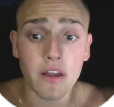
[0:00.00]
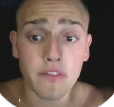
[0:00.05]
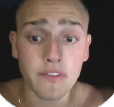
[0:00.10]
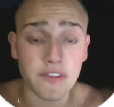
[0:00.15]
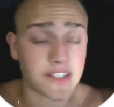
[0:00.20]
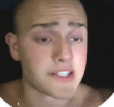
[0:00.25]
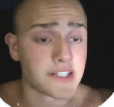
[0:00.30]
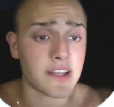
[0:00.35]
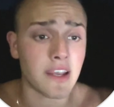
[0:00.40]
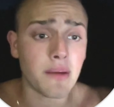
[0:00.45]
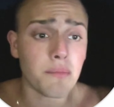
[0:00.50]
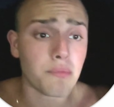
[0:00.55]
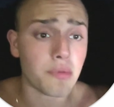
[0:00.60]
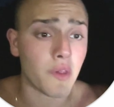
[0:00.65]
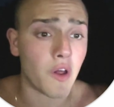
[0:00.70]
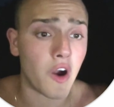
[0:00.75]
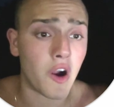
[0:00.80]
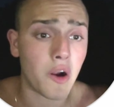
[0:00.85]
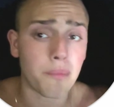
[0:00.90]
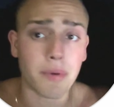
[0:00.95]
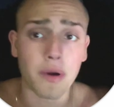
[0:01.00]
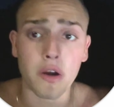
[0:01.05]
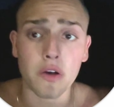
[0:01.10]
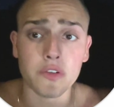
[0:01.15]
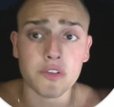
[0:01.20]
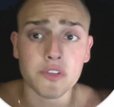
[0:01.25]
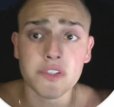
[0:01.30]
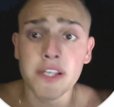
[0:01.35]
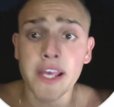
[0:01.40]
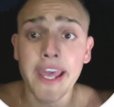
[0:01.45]
the same blog
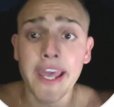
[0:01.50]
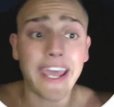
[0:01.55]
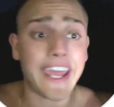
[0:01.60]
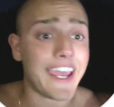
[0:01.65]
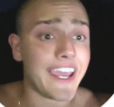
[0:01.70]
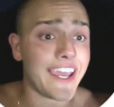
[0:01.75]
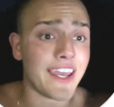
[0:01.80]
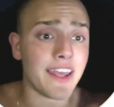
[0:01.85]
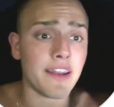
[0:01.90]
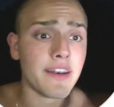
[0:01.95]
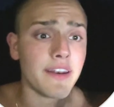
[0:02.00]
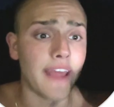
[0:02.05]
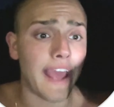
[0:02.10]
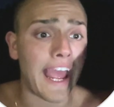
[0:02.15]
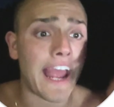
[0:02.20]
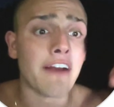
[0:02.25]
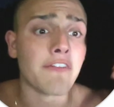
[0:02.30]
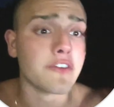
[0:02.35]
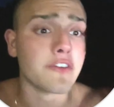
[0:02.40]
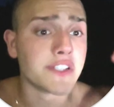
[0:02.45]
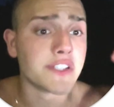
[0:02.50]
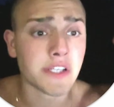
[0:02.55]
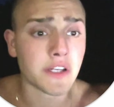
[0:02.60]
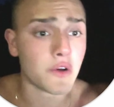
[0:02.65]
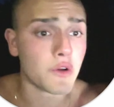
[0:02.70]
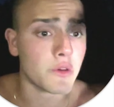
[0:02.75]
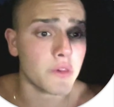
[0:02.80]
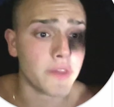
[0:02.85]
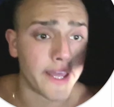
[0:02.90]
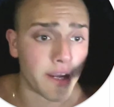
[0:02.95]
post in every
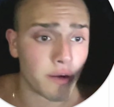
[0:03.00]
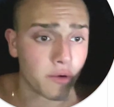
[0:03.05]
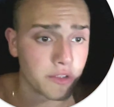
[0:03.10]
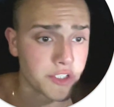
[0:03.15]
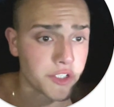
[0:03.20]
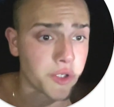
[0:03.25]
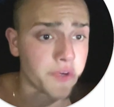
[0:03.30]
single language.